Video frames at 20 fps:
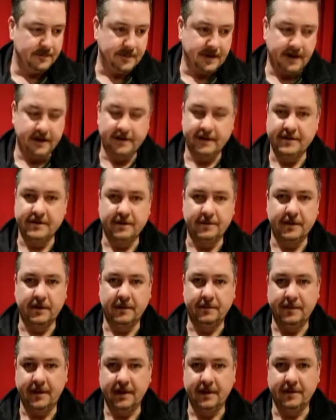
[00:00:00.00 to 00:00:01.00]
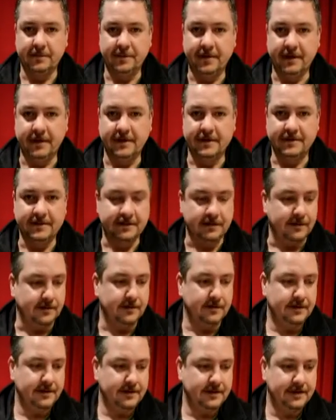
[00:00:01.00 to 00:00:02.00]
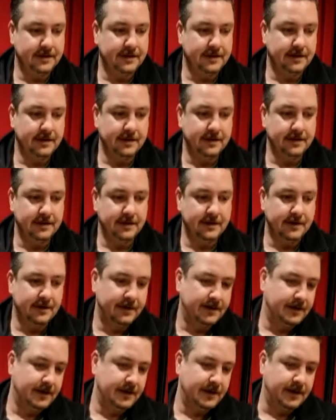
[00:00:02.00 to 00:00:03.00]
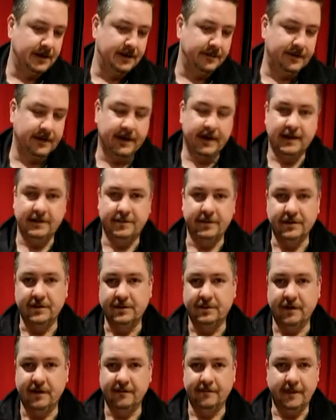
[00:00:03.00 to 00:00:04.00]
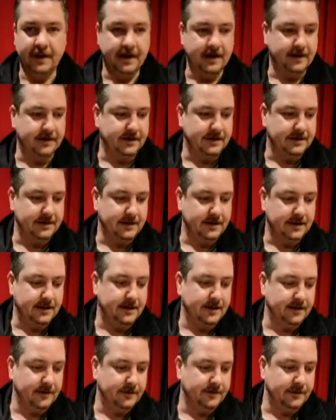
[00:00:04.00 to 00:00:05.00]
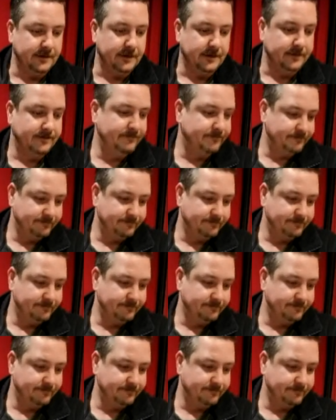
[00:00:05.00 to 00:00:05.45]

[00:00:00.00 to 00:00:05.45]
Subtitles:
Batteries are about $1 a piece, so if I got to put 12 batteries in here over